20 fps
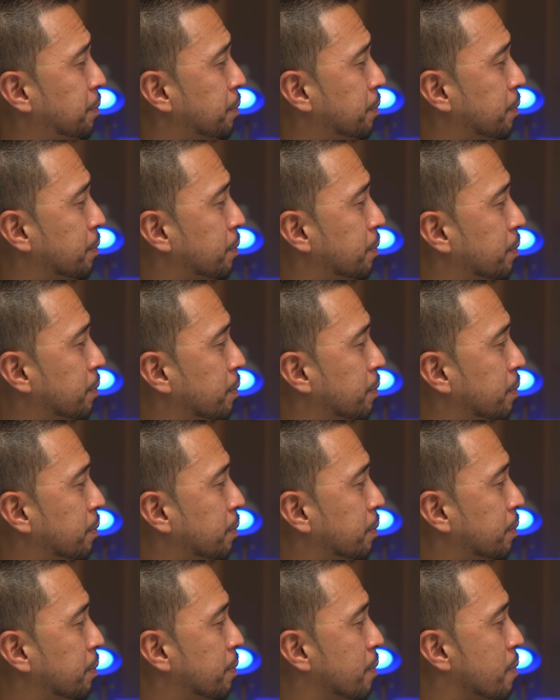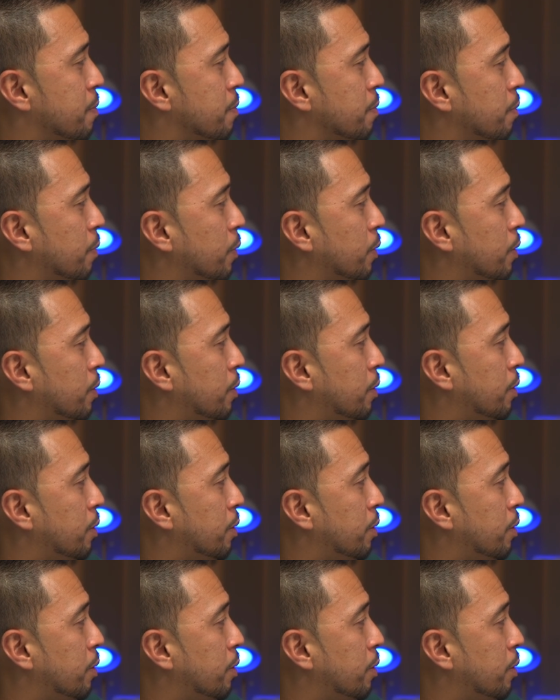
[no speech]